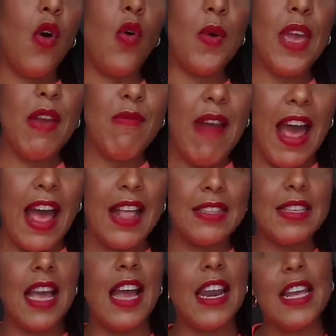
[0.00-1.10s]
all year
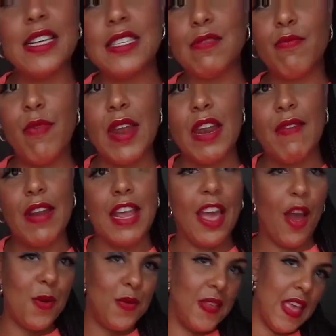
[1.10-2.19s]
round, and it's really, really
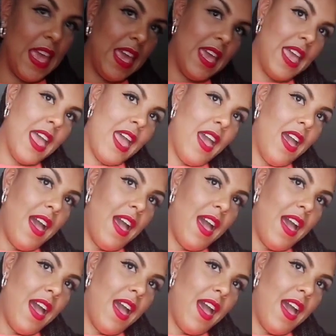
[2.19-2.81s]
cozy.